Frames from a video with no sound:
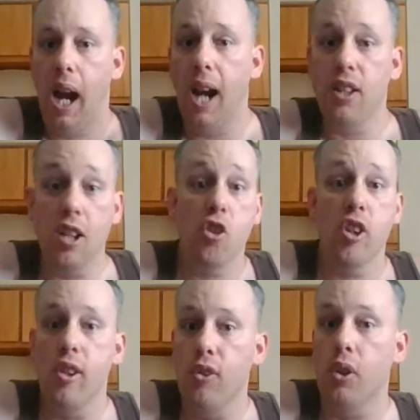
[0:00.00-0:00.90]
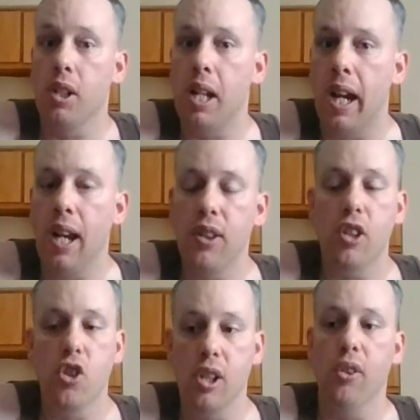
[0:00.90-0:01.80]
I think she is gonna die. I
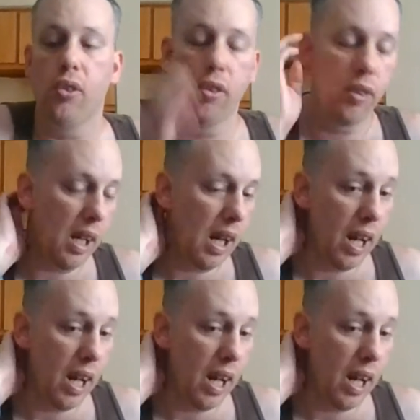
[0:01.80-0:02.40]
think she is.